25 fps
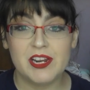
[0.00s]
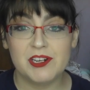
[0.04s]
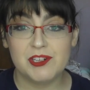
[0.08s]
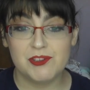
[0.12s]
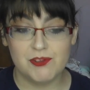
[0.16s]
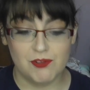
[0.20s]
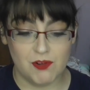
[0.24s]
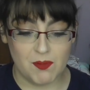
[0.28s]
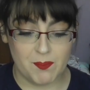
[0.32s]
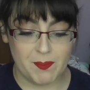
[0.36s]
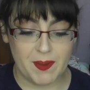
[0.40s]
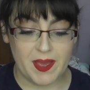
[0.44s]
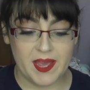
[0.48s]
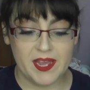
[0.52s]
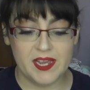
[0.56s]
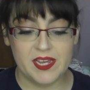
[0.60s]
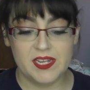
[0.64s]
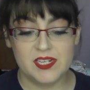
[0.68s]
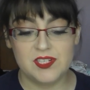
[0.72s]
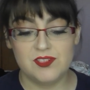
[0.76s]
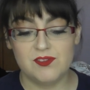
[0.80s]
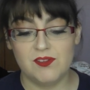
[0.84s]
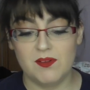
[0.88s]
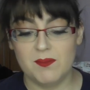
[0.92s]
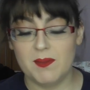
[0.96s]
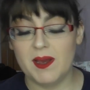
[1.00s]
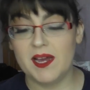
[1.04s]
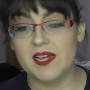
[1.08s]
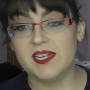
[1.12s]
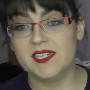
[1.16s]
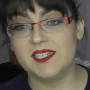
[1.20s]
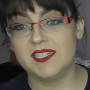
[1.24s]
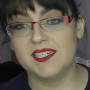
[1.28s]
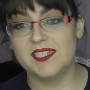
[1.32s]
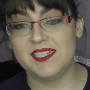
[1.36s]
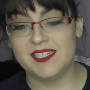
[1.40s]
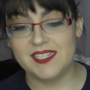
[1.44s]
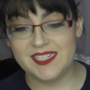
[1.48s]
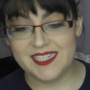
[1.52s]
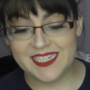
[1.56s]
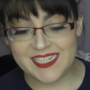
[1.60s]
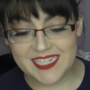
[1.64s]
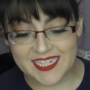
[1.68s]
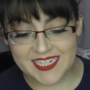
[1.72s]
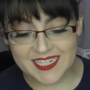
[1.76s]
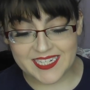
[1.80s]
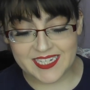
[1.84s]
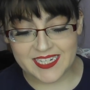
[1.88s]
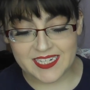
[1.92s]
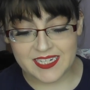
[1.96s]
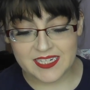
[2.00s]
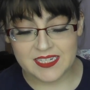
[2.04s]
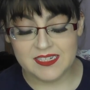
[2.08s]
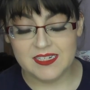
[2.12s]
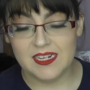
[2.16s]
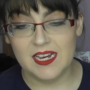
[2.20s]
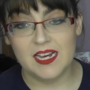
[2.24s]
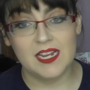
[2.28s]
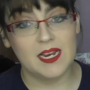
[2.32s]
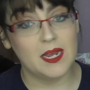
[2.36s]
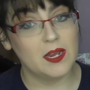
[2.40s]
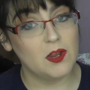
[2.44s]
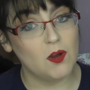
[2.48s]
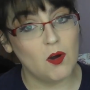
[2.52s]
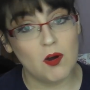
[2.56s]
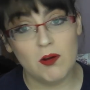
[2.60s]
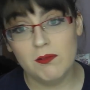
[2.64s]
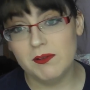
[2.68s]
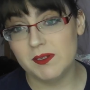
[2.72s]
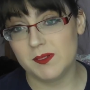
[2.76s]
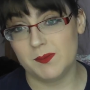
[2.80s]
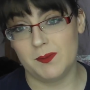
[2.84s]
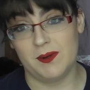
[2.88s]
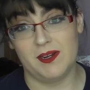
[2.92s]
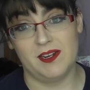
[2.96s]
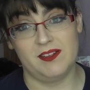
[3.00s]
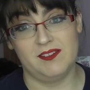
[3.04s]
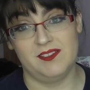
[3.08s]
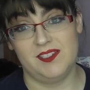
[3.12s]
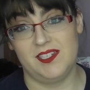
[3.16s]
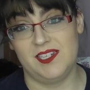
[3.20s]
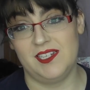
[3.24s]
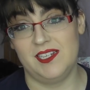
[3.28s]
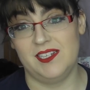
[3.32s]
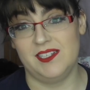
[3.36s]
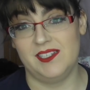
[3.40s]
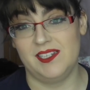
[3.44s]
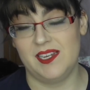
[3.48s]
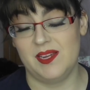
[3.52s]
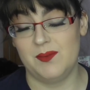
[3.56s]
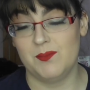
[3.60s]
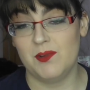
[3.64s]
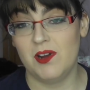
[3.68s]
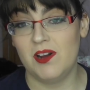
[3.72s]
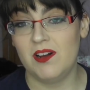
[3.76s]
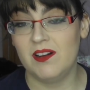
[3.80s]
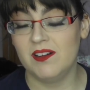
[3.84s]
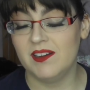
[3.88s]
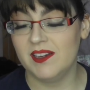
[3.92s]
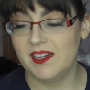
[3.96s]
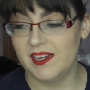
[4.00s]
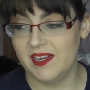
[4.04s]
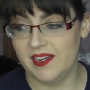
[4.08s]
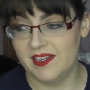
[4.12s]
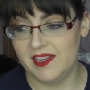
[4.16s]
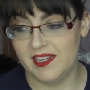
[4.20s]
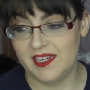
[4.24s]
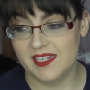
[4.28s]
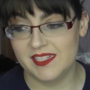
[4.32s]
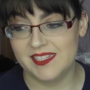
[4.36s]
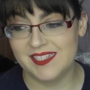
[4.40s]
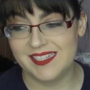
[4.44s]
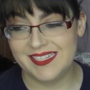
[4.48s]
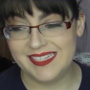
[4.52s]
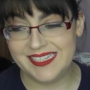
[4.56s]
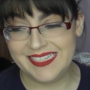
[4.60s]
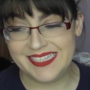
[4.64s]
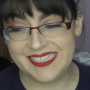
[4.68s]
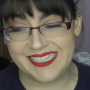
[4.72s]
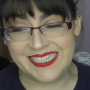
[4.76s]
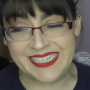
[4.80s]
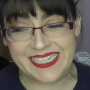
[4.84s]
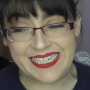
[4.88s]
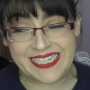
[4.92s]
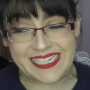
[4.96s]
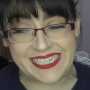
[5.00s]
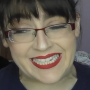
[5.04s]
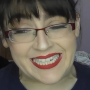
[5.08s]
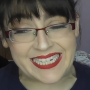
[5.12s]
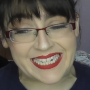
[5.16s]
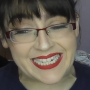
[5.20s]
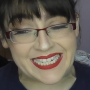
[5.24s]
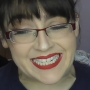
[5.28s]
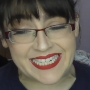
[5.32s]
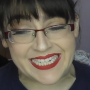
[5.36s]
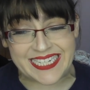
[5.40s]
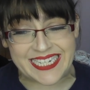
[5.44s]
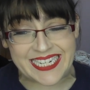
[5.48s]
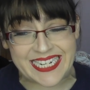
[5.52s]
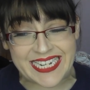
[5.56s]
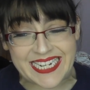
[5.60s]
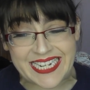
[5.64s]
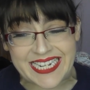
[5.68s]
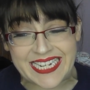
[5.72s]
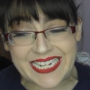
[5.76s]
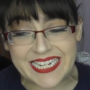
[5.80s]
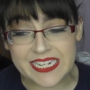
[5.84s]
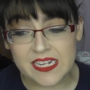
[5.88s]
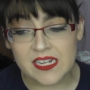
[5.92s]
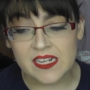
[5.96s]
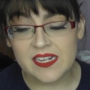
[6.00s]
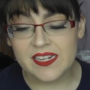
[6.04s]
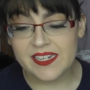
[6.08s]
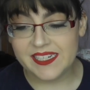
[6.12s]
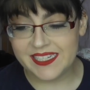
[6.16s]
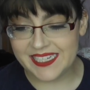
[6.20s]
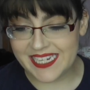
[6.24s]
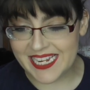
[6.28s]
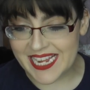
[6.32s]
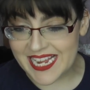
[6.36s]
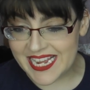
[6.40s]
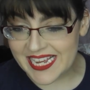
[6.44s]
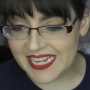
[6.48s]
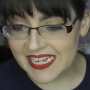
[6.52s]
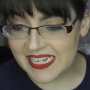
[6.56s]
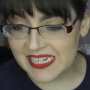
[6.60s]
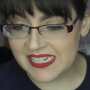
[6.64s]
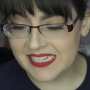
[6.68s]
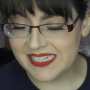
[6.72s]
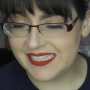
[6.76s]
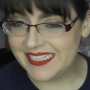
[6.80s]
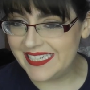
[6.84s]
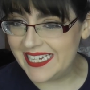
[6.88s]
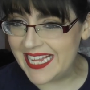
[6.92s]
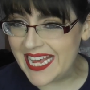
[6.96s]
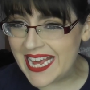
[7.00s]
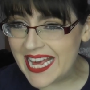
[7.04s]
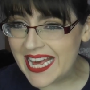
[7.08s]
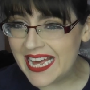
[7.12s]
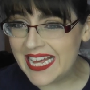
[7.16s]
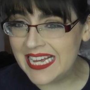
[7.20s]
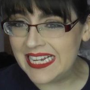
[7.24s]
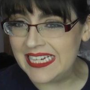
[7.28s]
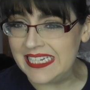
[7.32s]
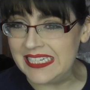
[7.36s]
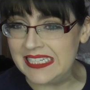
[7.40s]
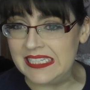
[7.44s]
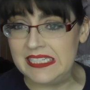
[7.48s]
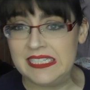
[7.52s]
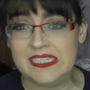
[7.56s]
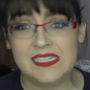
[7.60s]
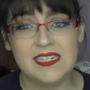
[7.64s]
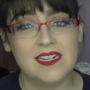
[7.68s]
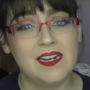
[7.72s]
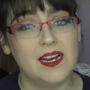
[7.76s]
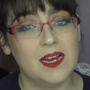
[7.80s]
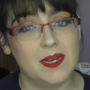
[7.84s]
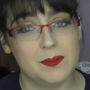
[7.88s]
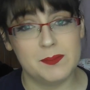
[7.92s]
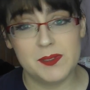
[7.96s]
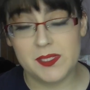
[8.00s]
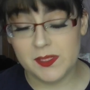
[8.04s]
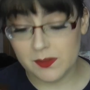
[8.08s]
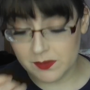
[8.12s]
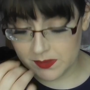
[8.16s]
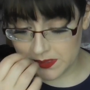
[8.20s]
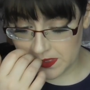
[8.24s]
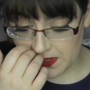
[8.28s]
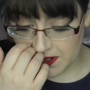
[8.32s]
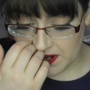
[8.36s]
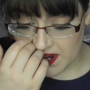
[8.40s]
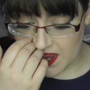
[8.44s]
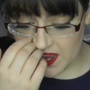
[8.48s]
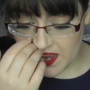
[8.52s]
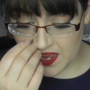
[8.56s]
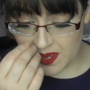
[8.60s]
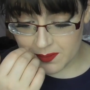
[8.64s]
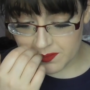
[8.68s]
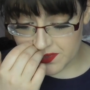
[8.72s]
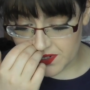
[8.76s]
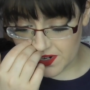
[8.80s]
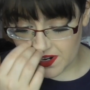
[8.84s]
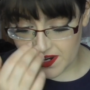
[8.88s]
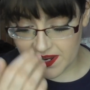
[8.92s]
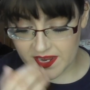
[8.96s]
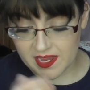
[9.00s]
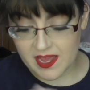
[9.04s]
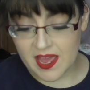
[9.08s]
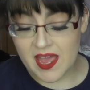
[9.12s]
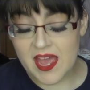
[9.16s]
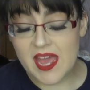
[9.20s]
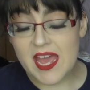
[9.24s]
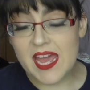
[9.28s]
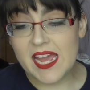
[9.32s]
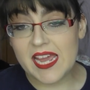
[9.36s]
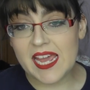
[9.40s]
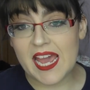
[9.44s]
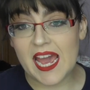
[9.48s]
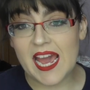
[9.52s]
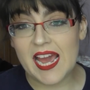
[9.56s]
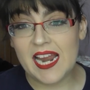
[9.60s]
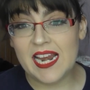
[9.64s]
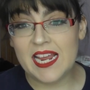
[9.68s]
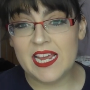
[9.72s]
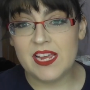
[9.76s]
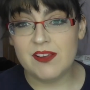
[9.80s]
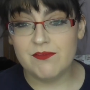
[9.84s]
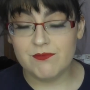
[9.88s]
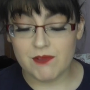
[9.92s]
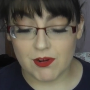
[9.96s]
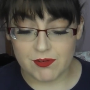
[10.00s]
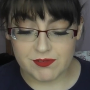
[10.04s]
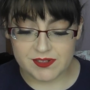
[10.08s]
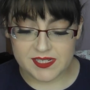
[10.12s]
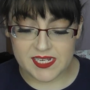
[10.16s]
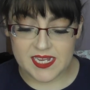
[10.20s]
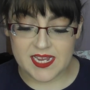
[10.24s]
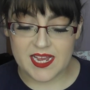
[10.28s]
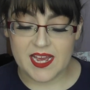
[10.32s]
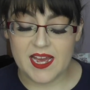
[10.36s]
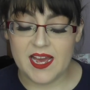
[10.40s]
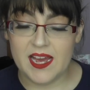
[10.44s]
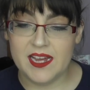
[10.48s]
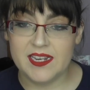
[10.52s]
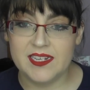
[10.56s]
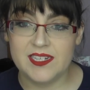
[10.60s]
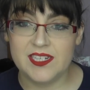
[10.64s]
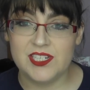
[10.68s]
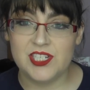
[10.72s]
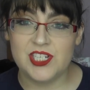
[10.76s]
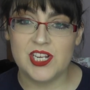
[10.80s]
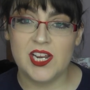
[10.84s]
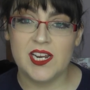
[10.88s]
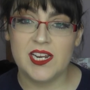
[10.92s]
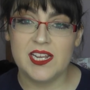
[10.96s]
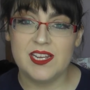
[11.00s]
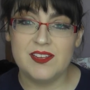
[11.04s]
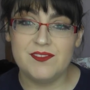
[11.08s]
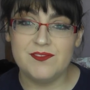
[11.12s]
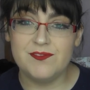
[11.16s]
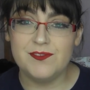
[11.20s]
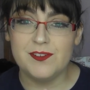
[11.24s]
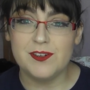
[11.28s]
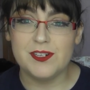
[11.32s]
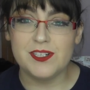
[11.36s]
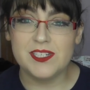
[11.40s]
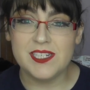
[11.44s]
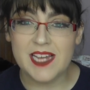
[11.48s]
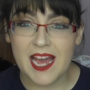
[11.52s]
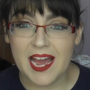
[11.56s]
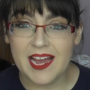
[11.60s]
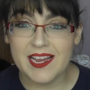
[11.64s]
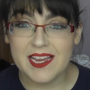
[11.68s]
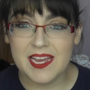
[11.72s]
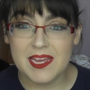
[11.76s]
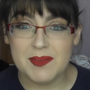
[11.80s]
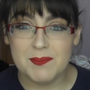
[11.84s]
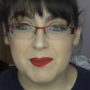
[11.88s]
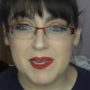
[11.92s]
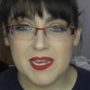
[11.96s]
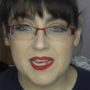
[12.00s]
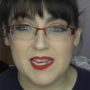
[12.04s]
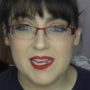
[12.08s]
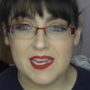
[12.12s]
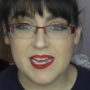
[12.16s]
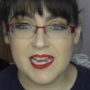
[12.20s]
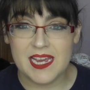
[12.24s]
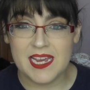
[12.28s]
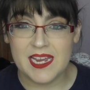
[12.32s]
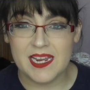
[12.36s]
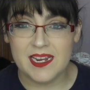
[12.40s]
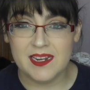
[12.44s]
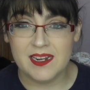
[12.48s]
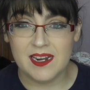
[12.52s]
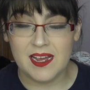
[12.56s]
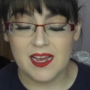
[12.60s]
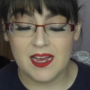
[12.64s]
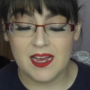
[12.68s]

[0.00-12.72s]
to Rebecca, to Amanda, Tia, and I always pronounce Tia's name wrong. I think it's Tia? I'm so sorry, I am trying. Kelly, Rosie and Jenny for tagging me in